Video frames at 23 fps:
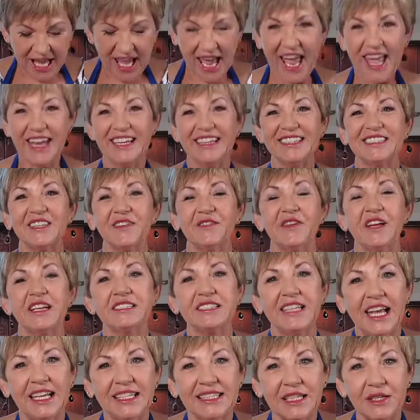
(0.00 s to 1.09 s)
And it's a
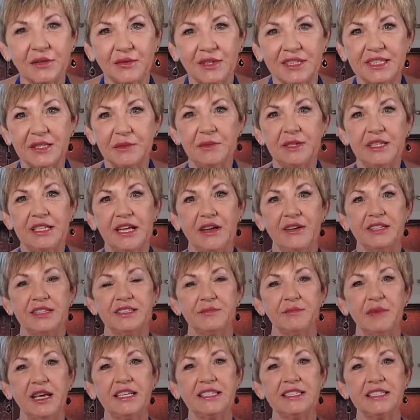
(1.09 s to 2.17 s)
fantastic recipe. Now it
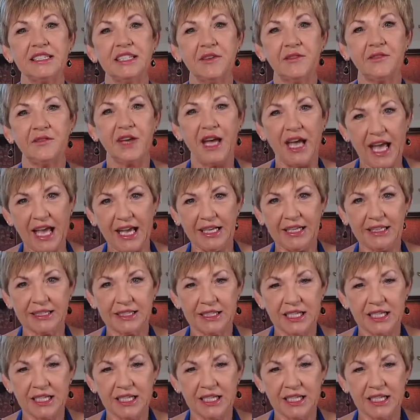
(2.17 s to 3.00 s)
makes enough for 8,